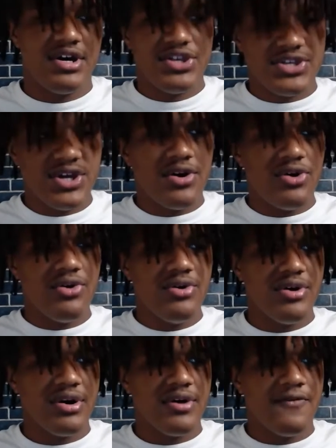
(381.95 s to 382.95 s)
So
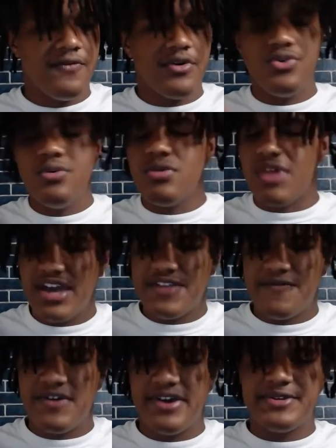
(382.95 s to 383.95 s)
for you Lions
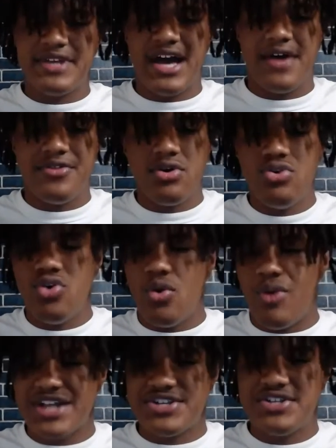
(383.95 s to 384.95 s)
fans out there who are
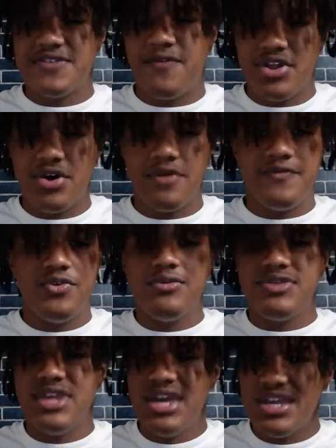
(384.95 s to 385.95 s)
watching this video, if you
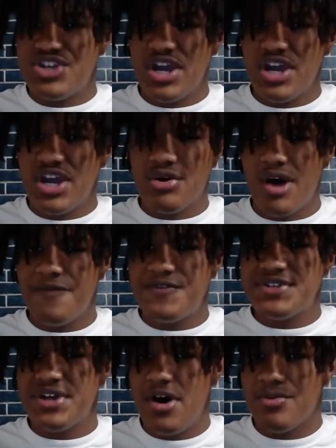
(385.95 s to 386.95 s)
think Jared Goff is
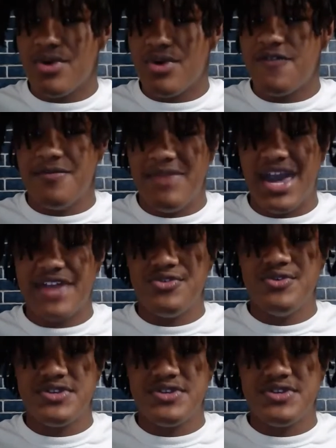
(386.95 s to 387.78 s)
an upgrade from Matthew